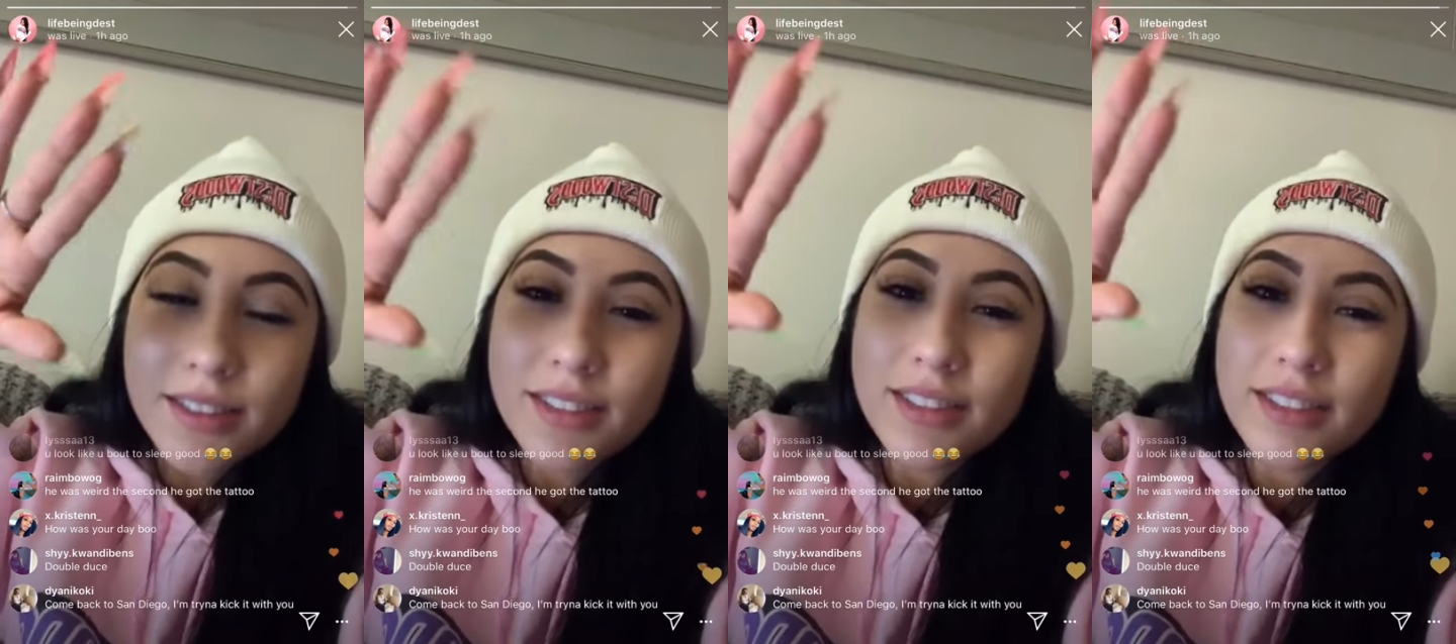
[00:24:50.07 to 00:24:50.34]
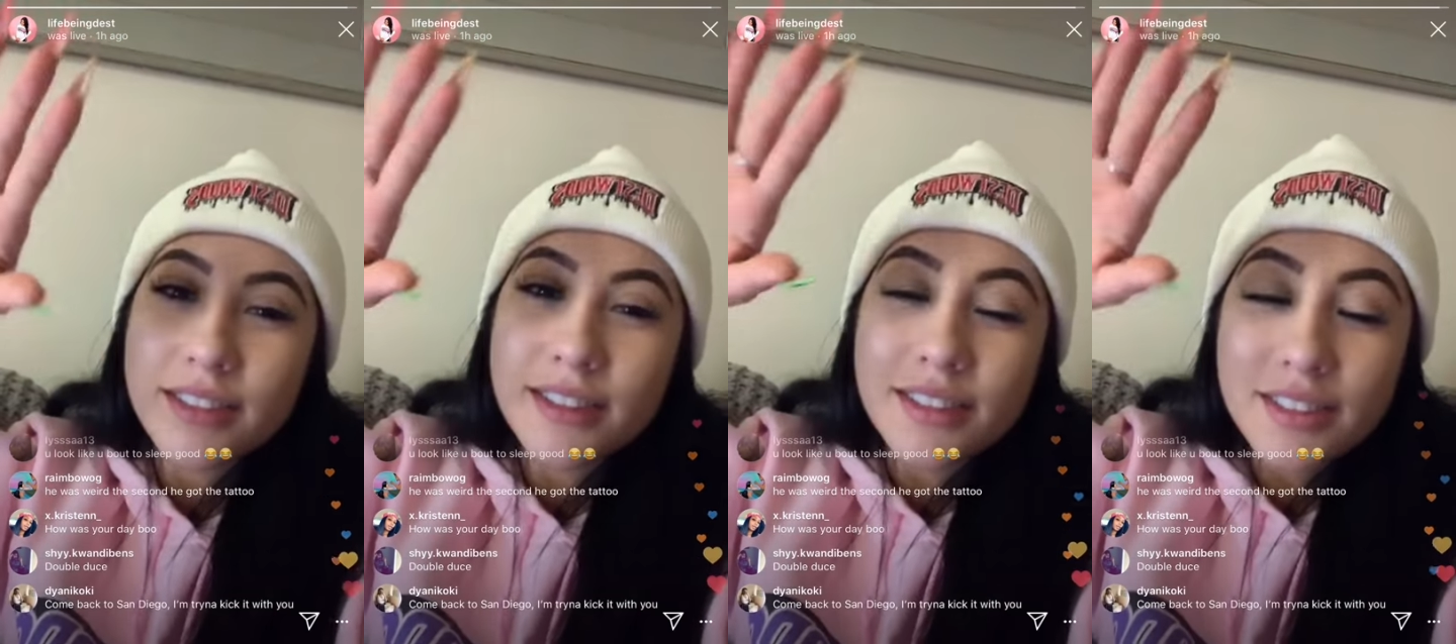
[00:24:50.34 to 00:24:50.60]
is
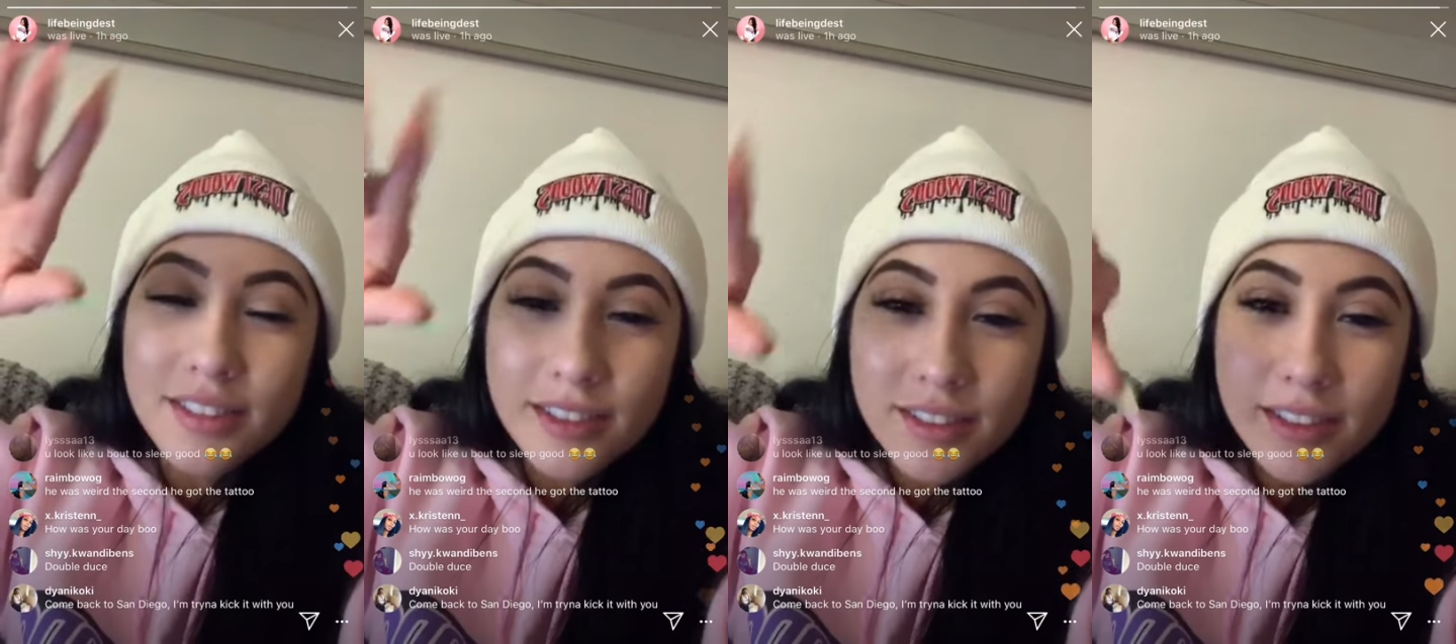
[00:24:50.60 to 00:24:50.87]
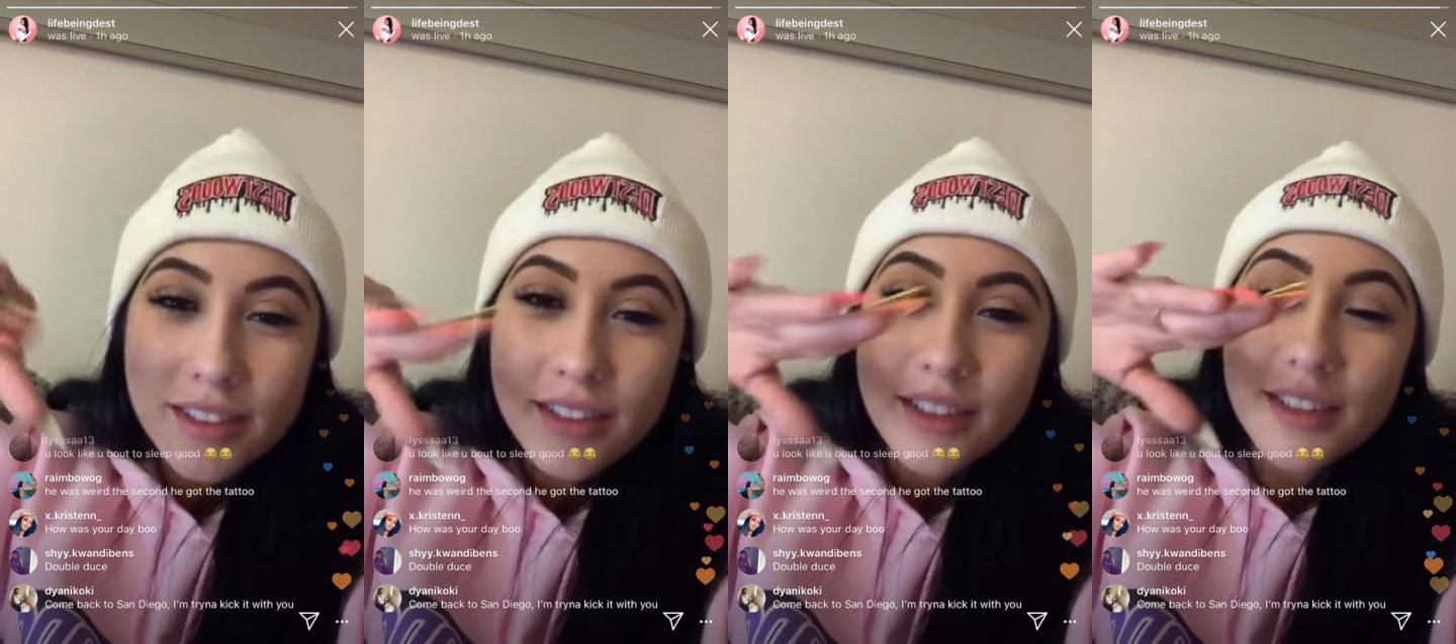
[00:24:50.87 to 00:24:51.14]

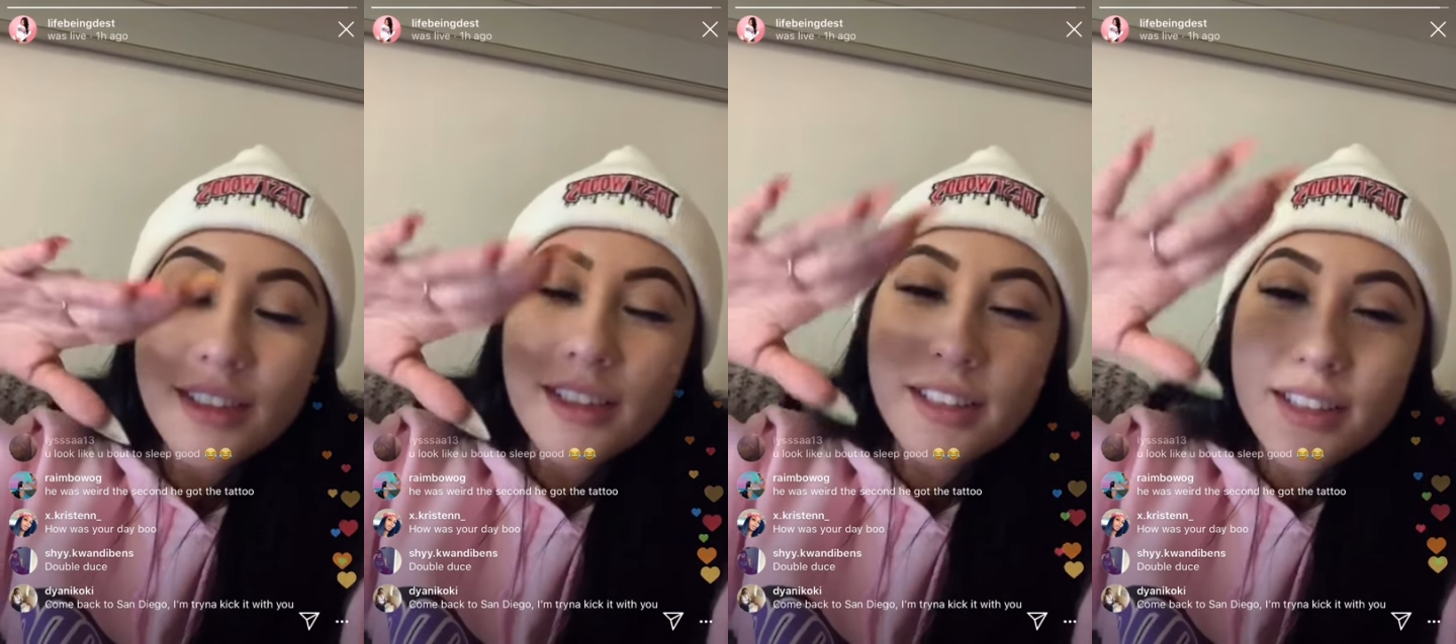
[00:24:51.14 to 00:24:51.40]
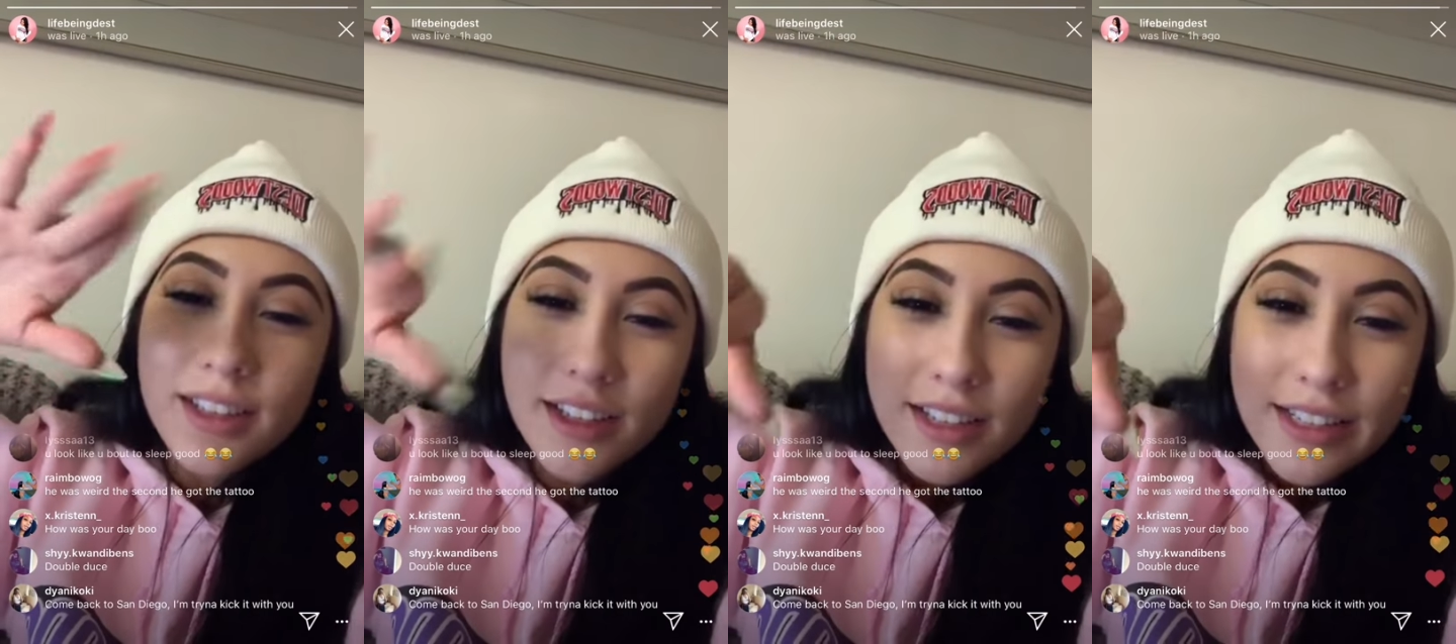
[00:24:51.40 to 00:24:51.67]

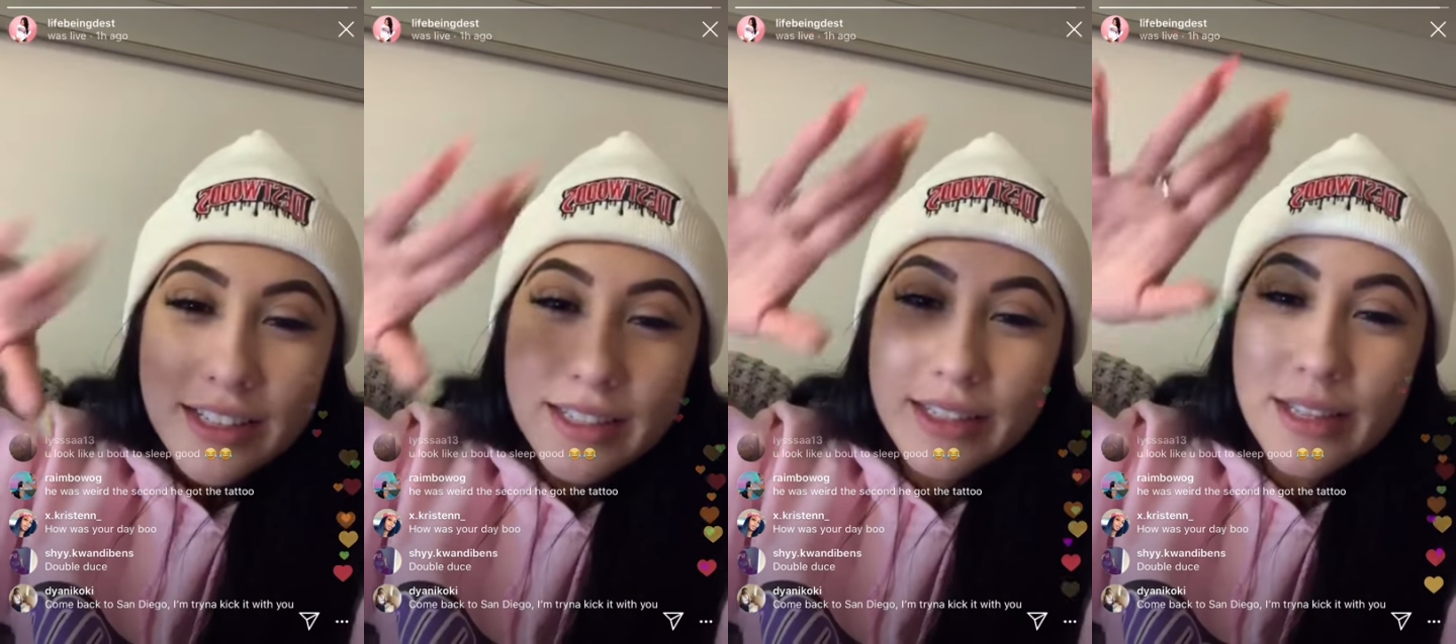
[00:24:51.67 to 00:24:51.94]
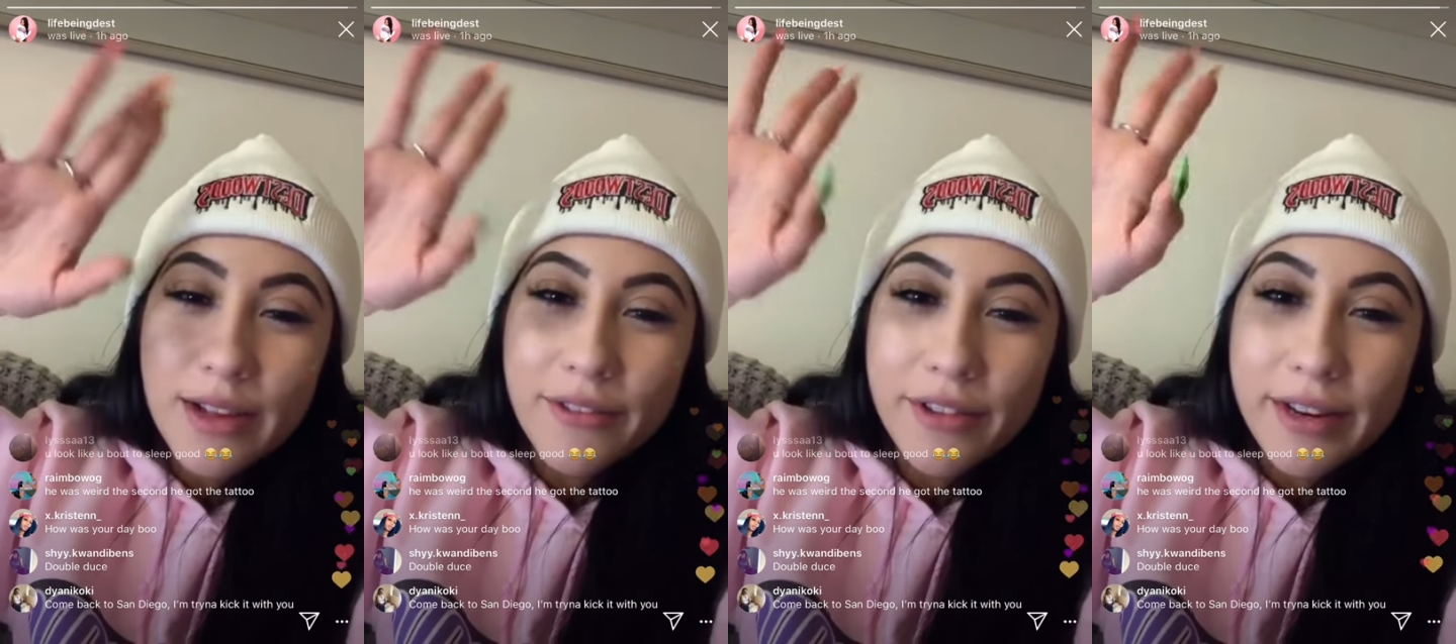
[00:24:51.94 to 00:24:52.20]
this is
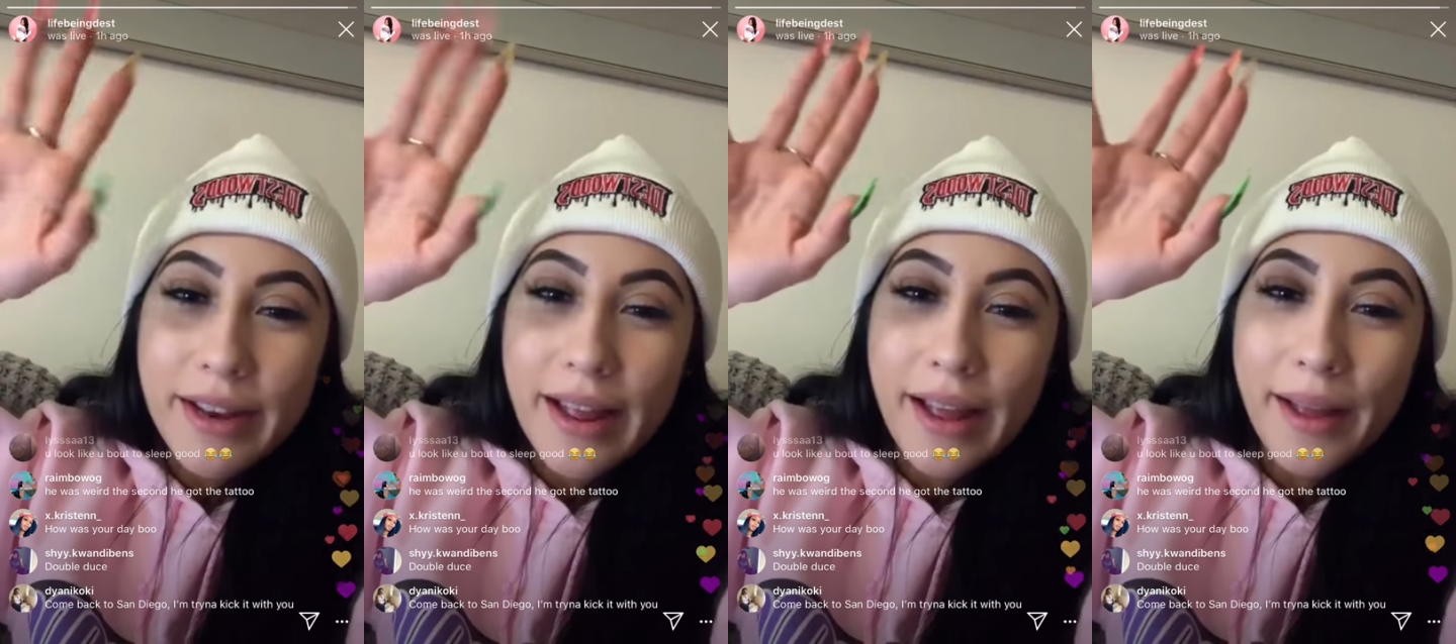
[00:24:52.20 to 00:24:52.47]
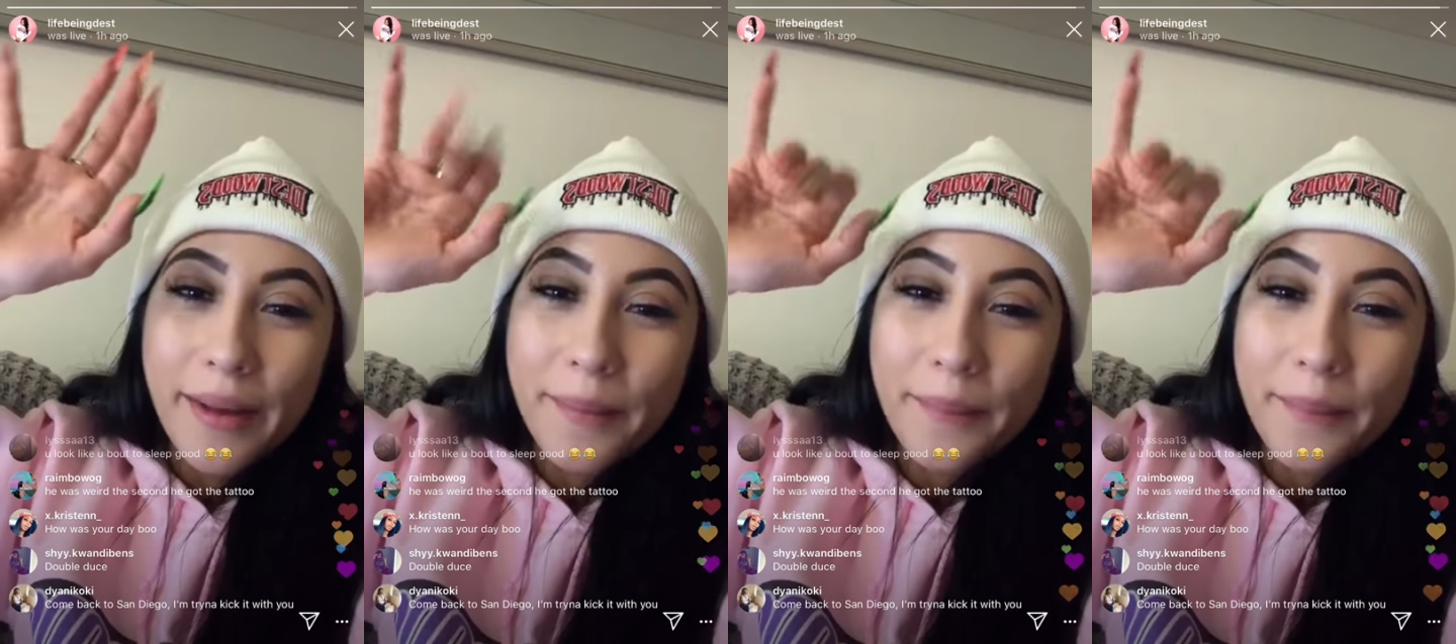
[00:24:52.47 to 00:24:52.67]
every day.